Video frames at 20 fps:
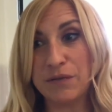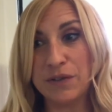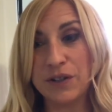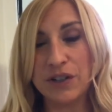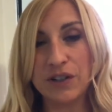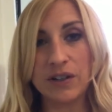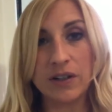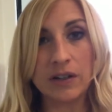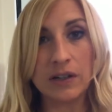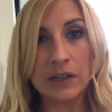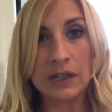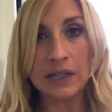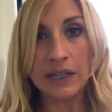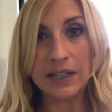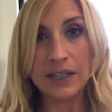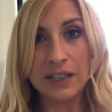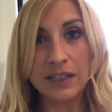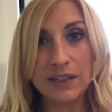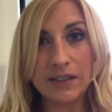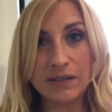But if you're
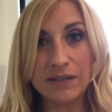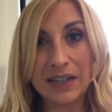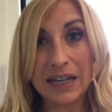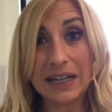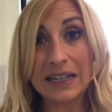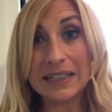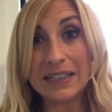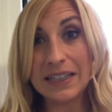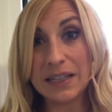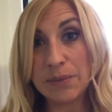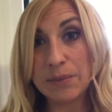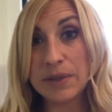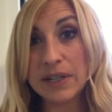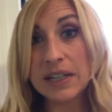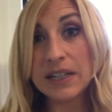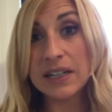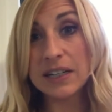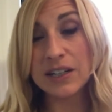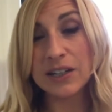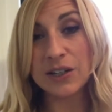kind of
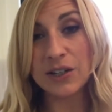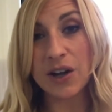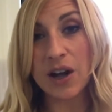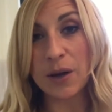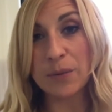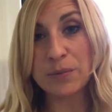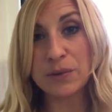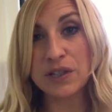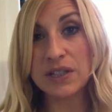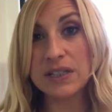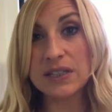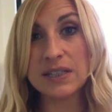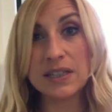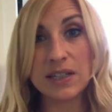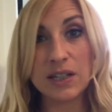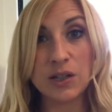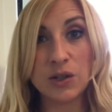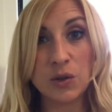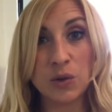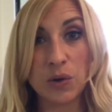limited in your options,
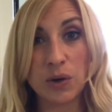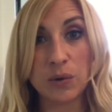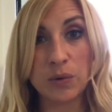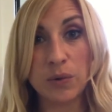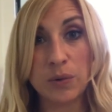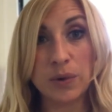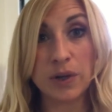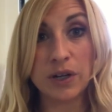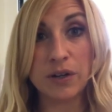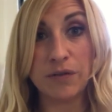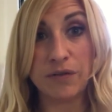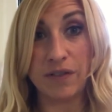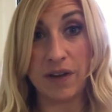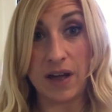then the door will work